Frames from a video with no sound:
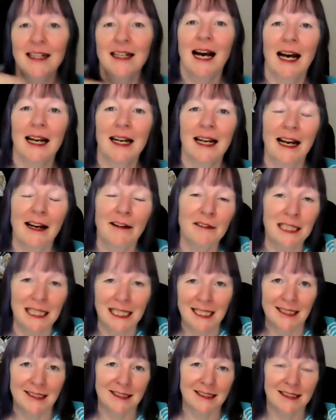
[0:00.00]
and I haven't
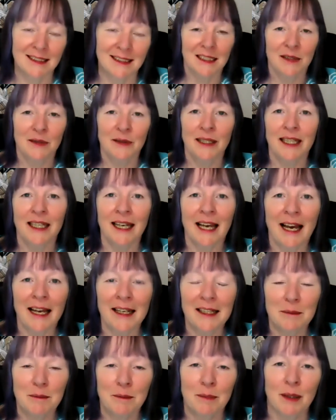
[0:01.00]
listened to it
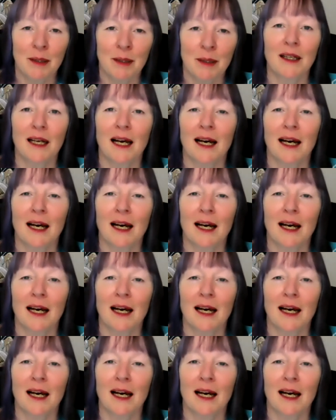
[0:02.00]
yet, but